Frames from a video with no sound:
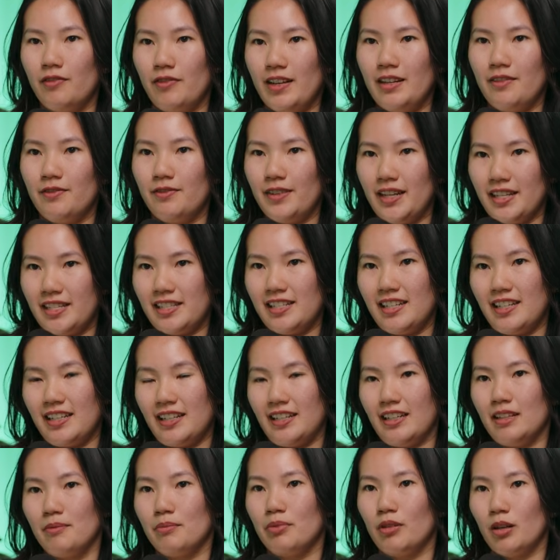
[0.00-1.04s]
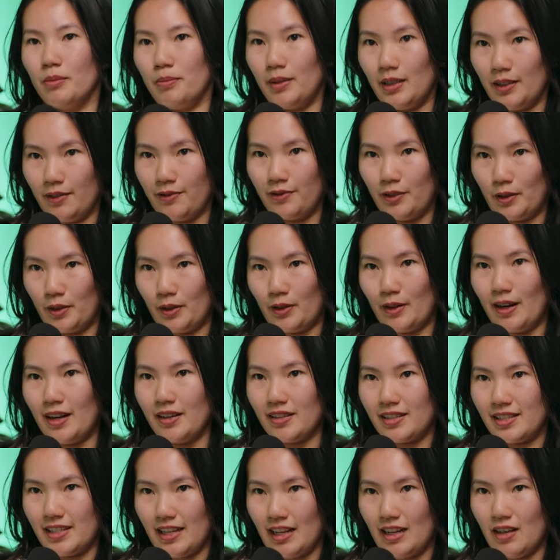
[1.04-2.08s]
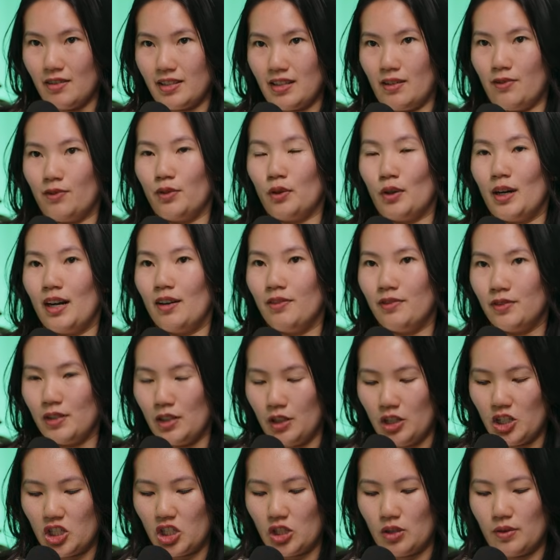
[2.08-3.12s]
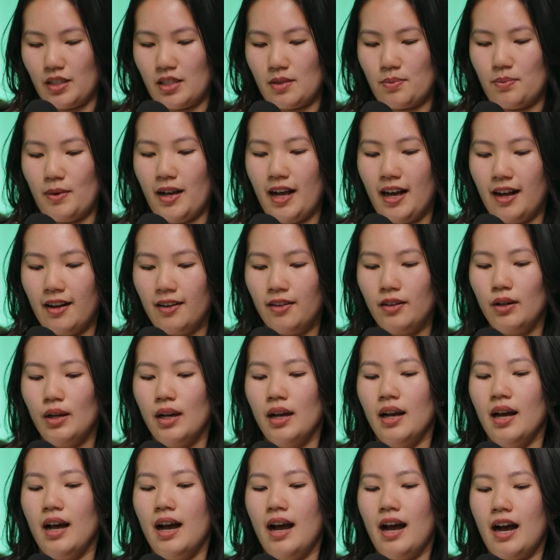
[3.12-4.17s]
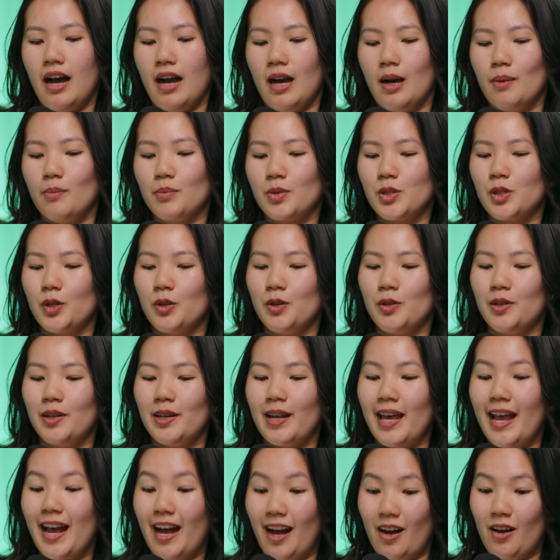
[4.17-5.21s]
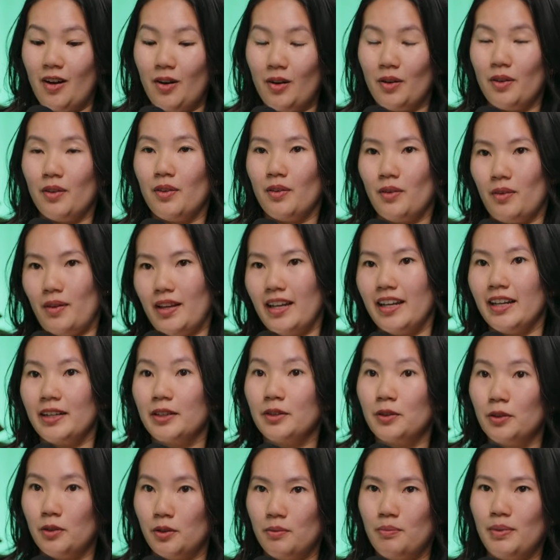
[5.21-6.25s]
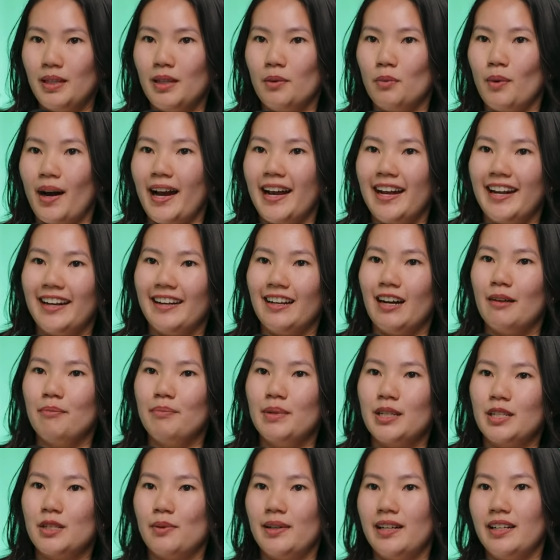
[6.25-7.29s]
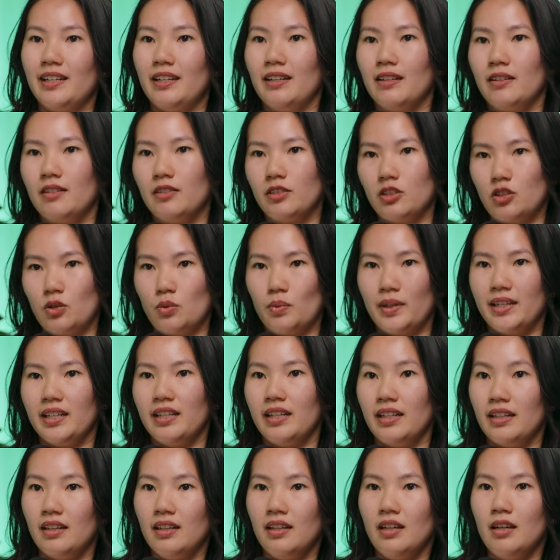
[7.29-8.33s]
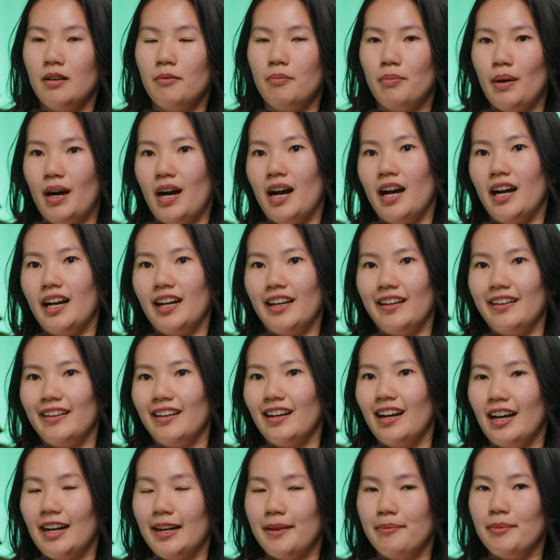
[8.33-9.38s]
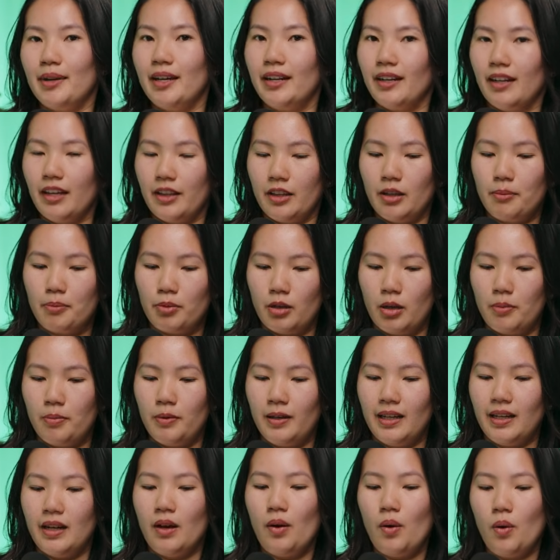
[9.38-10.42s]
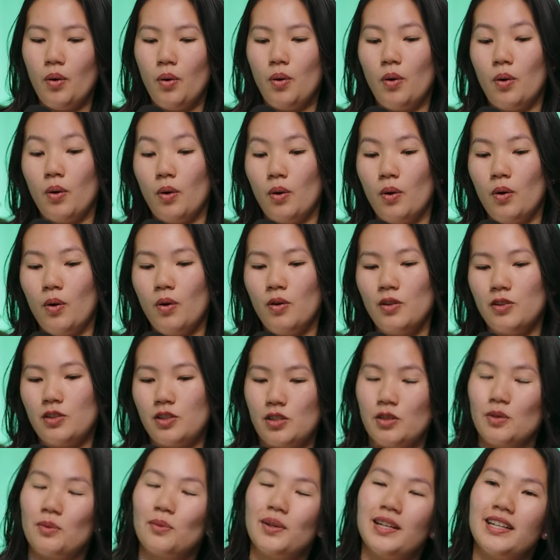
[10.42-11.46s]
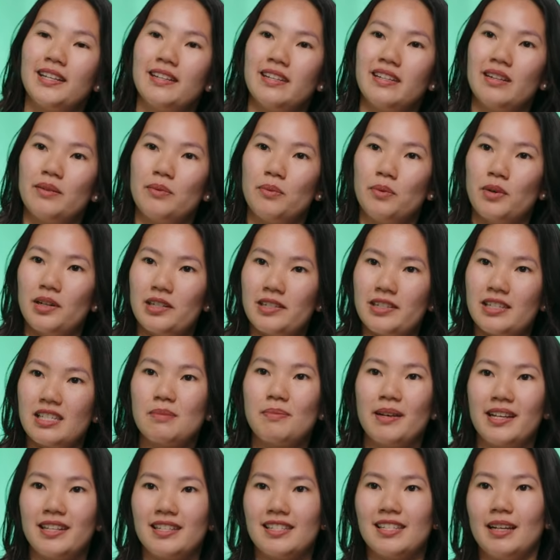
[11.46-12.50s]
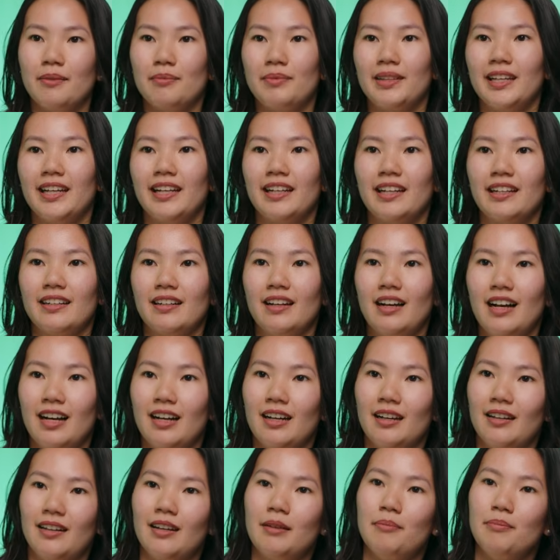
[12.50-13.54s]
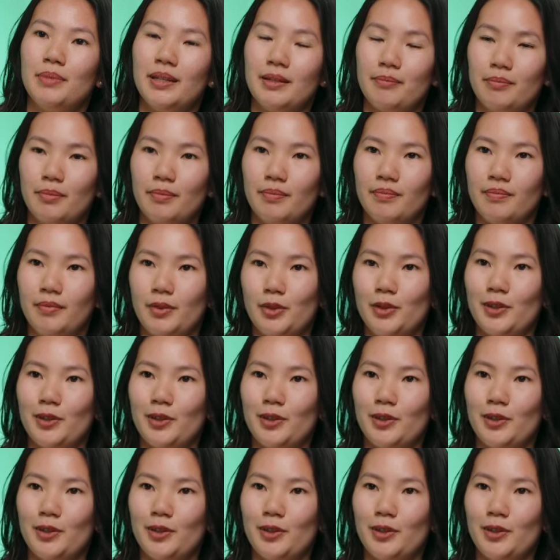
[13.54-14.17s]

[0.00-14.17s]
investing in property for ourselves and for our future as well. So now it could be weighing up between do we buy another property or do we want to spend something a bit more